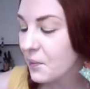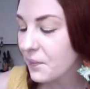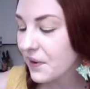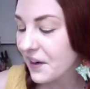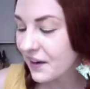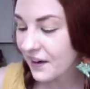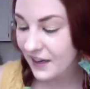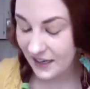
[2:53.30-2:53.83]

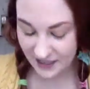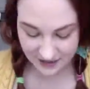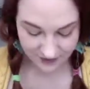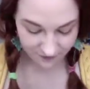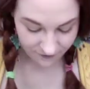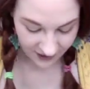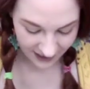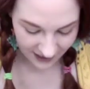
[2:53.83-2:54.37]
Purin. He's
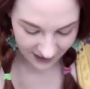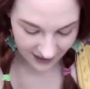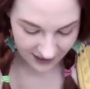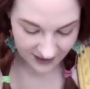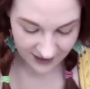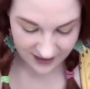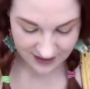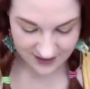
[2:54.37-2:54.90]
fat
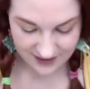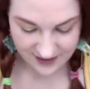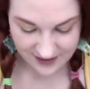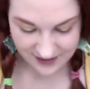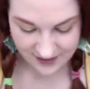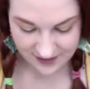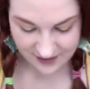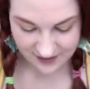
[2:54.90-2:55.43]
and
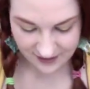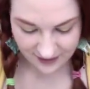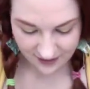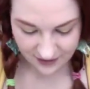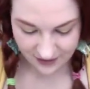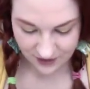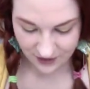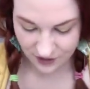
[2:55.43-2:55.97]
he's
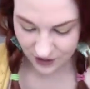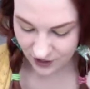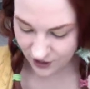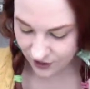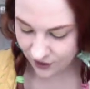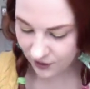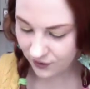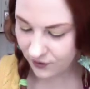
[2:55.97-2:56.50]

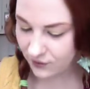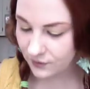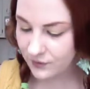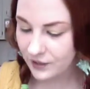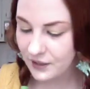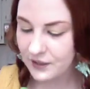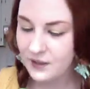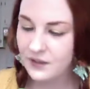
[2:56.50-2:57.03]
cute.